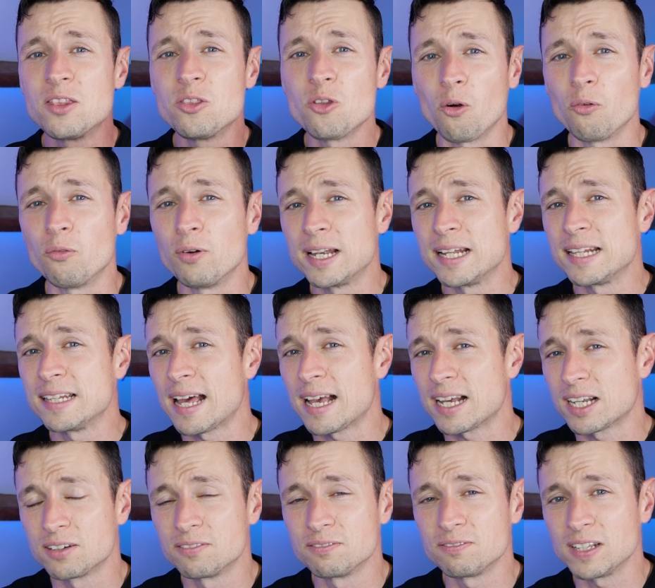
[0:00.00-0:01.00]
not really
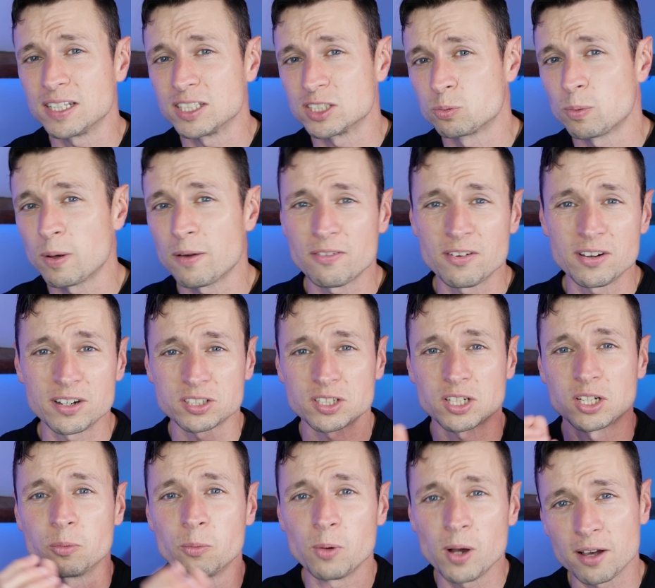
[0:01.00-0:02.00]
that convinced whether it's
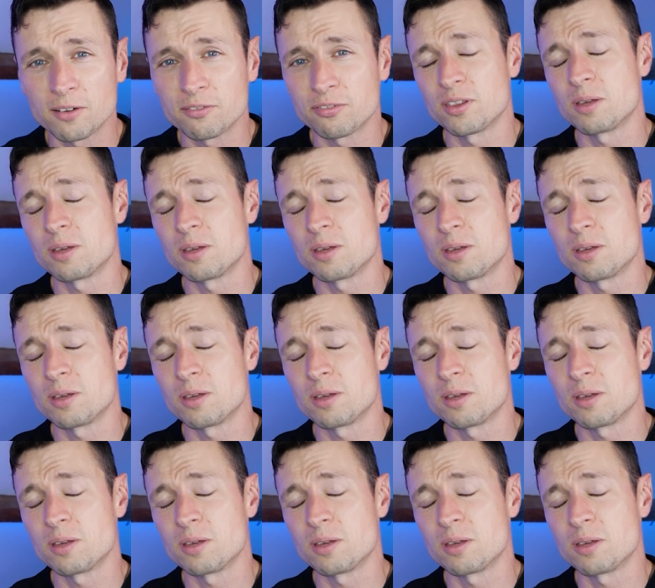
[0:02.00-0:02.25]
going to work for